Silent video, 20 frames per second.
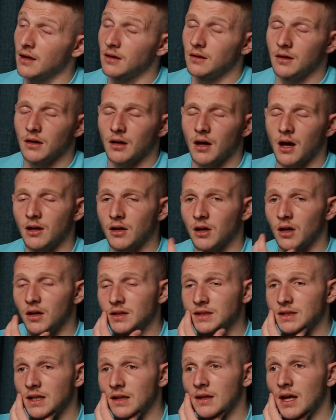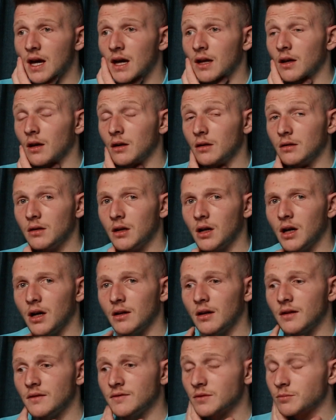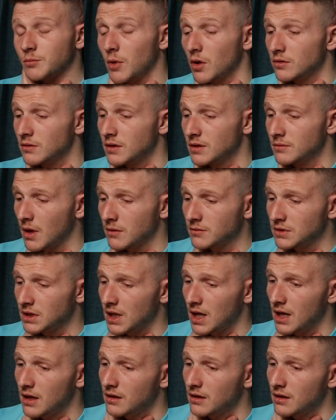And I kind of said that, and I've spoke to his mum today,